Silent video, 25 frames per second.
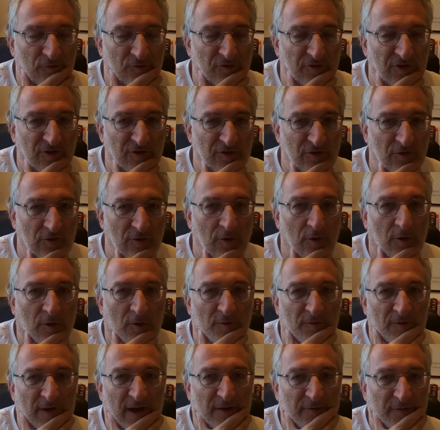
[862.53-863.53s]
tradition
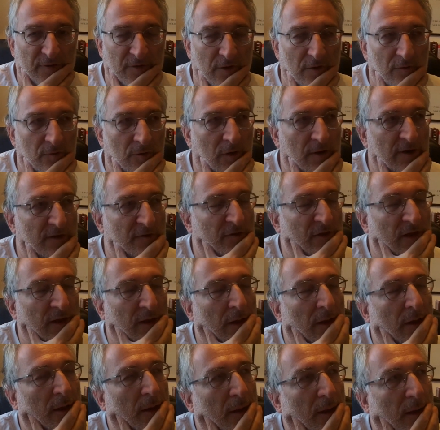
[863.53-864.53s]
of African
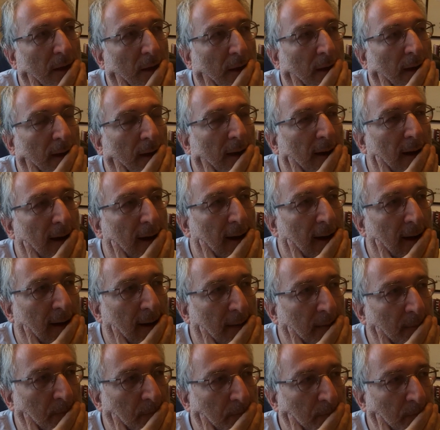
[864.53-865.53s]

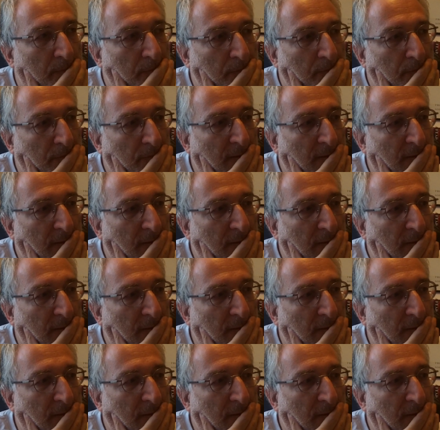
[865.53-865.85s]
writing.